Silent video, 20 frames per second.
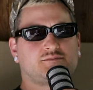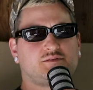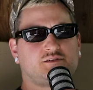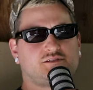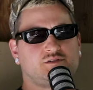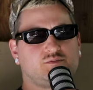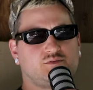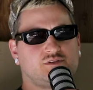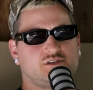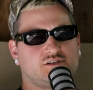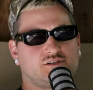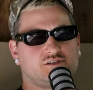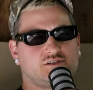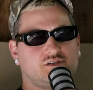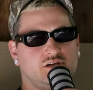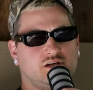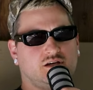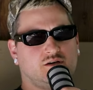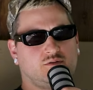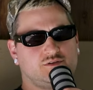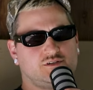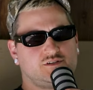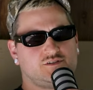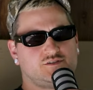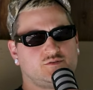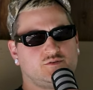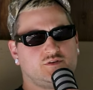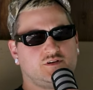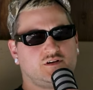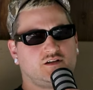especially when you're when you're
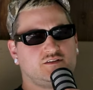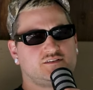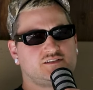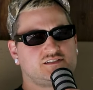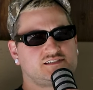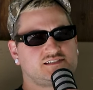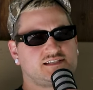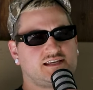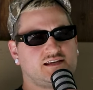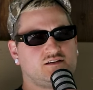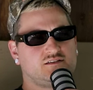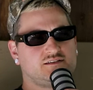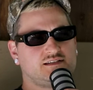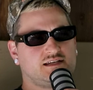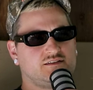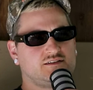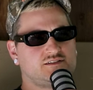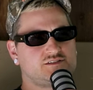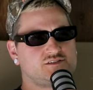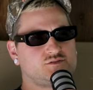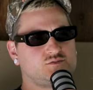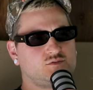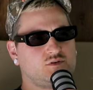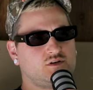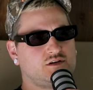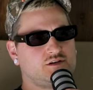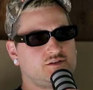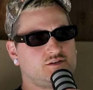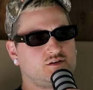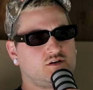doing it on the scale now that you
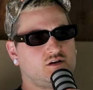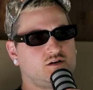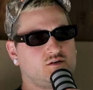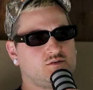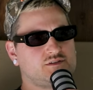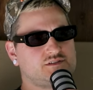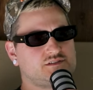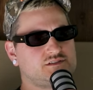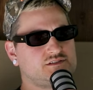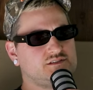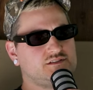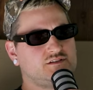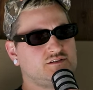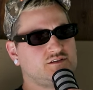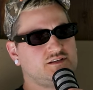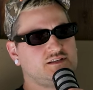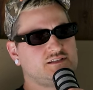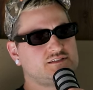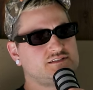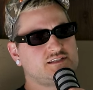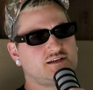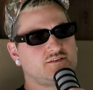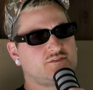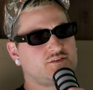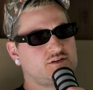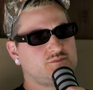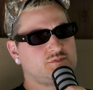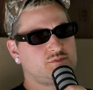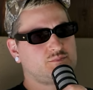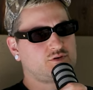are, you're always you're it's never
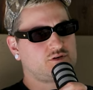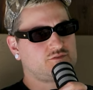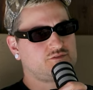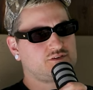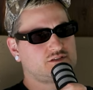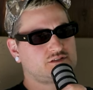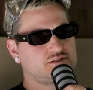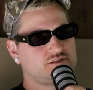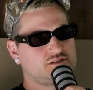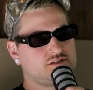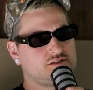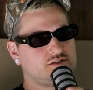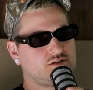going to be perfect.